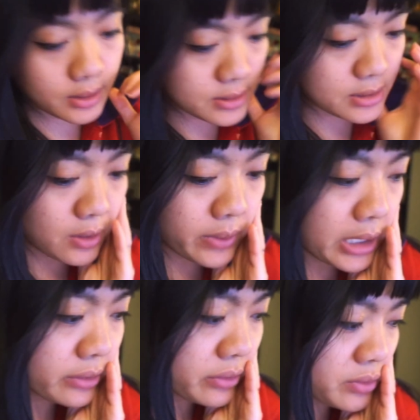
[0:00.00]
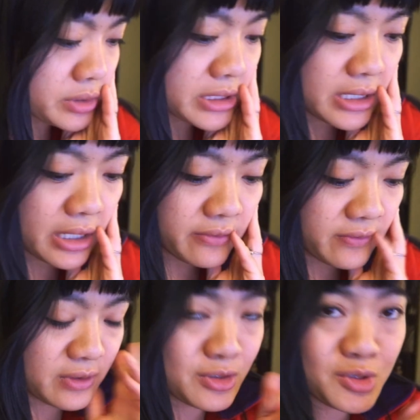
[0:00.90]
is now 8.30. I
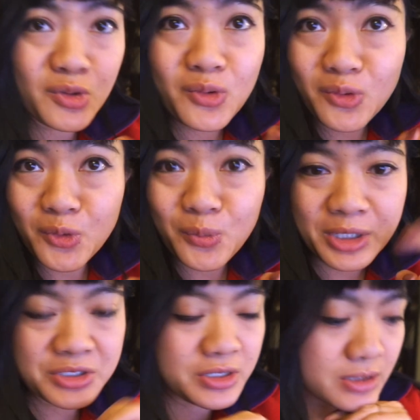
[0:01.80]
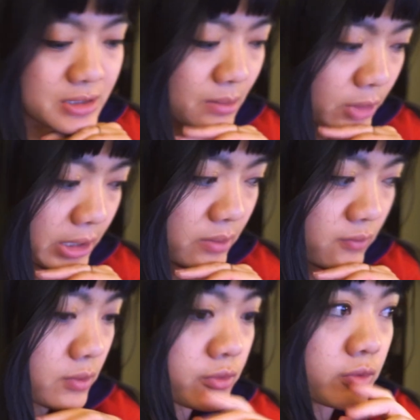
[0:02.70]
finished two pages. I'm gonna aim
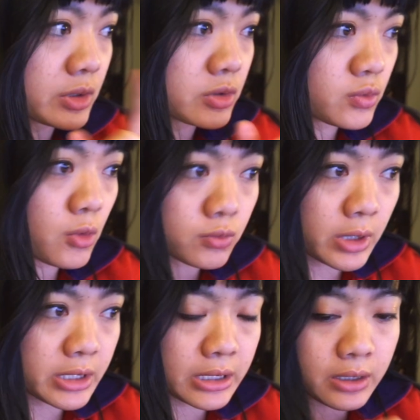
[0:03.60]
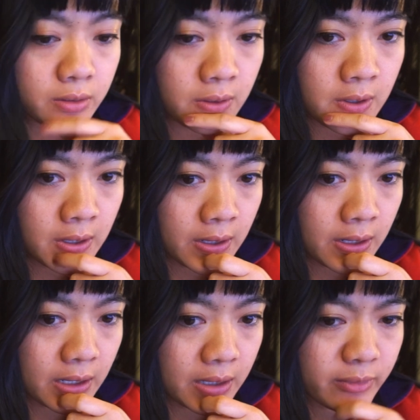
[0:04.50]
for doing two more right now.
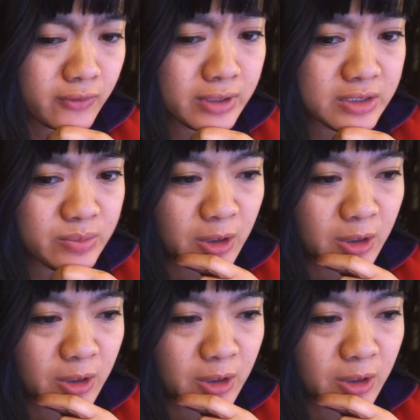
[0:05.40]
Um, I finished my